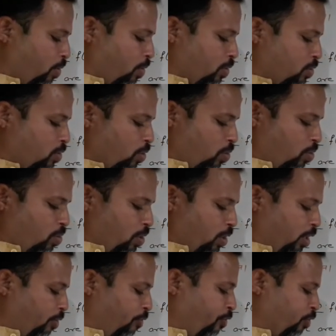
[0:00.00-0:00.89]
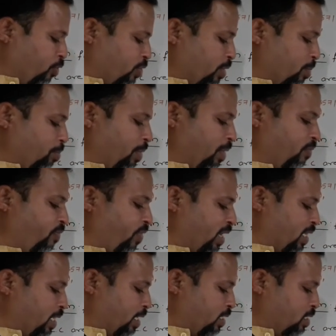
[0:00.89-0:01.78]
So if you
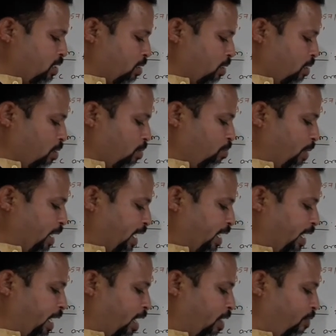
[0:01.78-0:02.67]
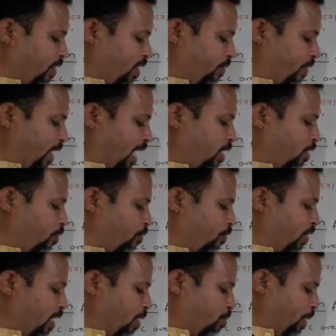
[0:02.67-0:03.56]
simplify this, my k1 value
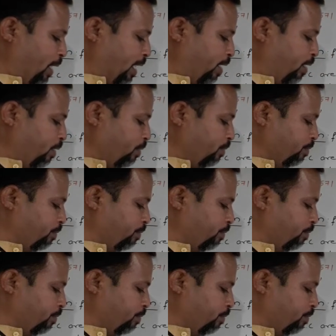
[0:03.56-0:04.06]
will be